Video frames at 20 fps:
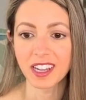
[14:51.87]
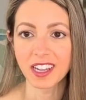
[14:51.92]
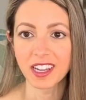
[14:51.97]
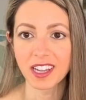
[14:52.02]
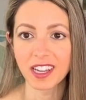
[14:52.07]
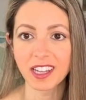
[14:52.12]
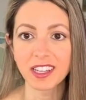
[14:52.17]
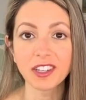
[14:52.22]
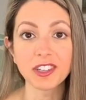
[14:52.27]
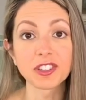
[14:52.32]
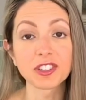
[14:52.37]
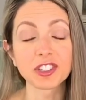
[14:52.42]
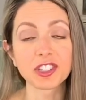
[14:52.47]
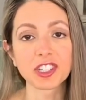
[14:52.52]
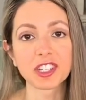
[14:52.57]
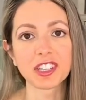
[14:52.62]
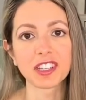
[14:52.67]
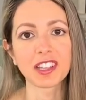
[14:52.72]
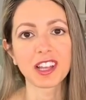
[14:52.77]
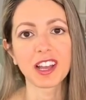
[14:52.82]

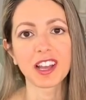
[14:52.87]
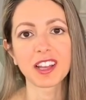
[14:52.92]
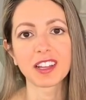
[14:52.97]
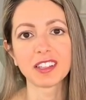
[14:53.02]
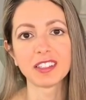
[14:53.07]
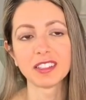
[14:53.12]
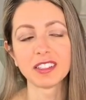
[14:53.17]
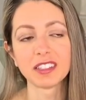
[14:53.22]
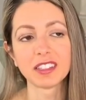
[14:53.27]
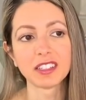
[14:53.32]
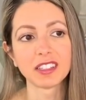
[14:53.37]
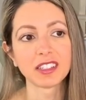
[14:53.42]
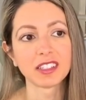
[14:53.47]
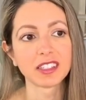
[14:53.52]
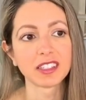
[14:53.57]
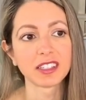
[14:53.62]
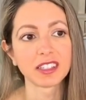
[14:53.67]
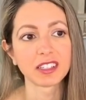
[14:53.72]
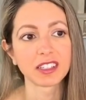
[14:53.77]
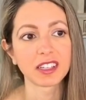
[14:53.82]
energy that
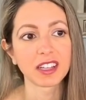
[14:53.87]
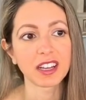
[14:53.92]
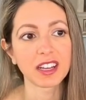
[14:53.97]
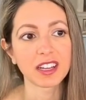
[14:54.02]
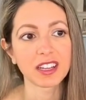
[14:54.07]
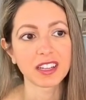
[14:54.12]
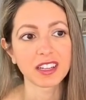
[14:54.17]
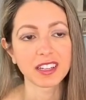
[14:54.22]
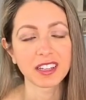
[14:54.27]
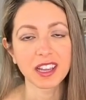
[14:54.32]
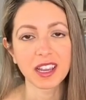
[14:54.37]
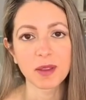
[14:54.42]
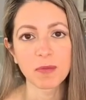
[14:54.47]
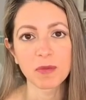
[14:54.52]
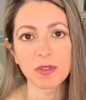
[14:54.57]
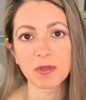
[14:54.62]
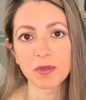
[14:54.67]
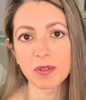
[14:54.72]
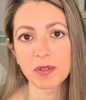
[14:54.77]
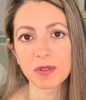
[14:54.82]
came
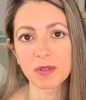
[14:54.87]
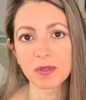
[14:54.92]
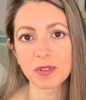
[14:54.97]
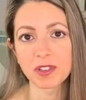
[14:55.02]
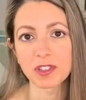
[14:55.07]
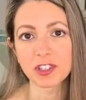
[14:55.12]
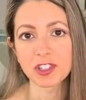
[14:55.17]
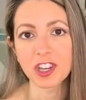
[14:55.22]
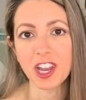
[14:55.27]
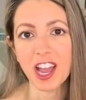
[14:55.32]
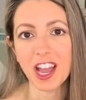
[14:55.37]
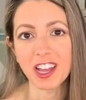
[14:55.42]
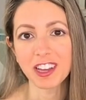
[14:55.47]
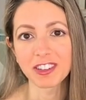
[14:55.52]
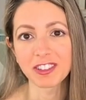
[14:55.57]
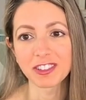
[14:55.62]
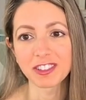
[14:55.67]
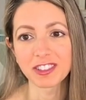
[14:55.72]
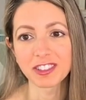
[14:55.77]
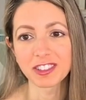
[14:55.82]
through and
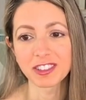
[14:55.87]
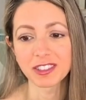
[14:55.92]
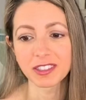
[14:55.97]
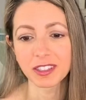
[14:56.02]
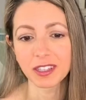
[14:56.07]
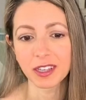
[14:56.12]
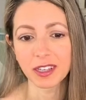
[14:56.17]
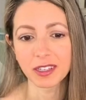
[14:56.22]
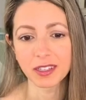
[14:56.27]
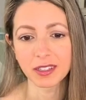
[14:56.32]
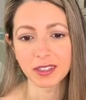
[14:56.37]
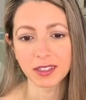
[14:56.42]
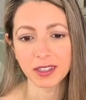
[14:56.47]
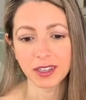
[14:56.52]
channeled, and